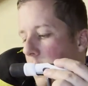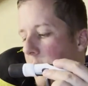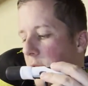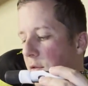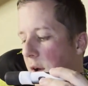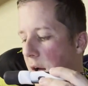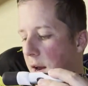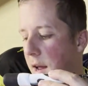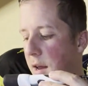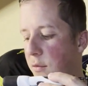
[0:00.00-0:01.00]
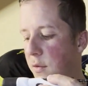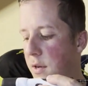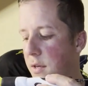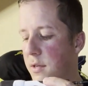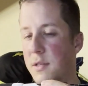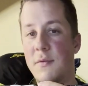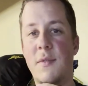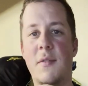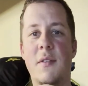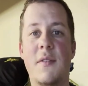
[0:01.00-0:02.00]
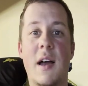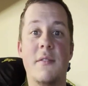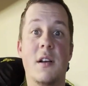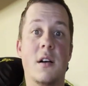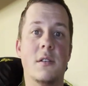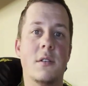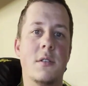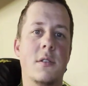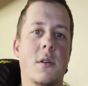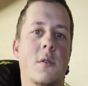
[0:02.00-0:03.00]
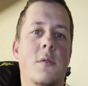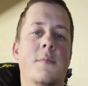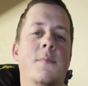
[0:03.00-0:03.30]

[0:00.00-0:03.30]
for the rod and reel, it's $55. So